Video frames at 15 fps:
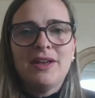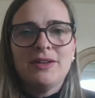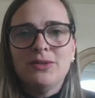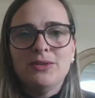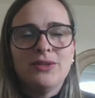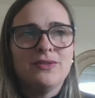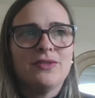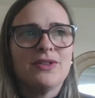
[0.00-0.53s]

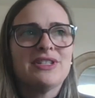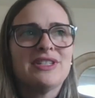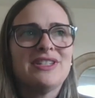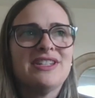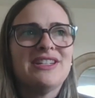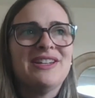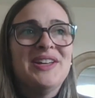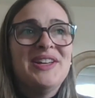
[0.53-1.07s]

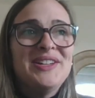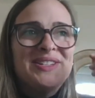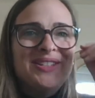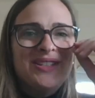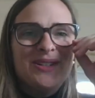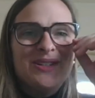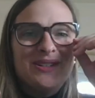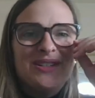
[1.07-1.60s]
university
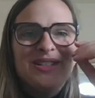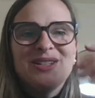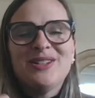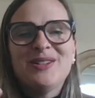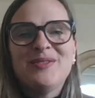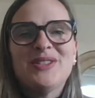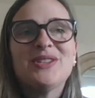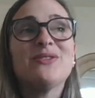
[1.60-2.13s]

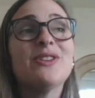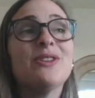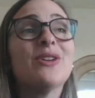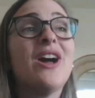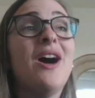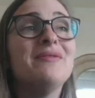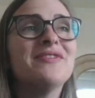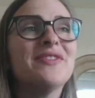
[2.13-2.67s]
to feel
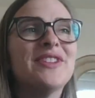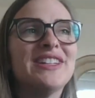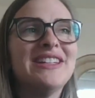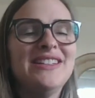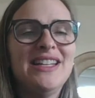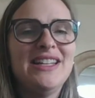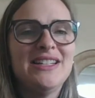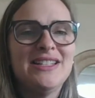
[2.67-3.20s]

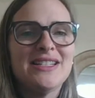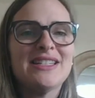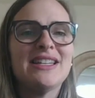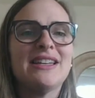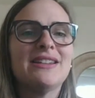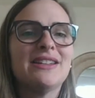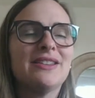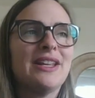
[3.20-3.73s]
confident in
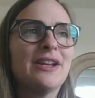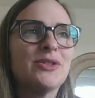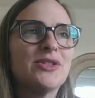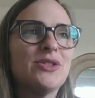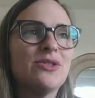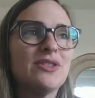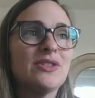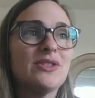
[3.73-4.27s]
sending their
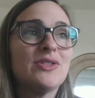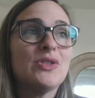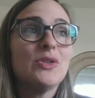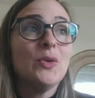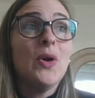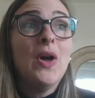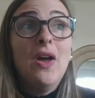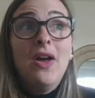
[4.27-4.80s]
students
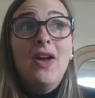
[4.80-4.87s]
to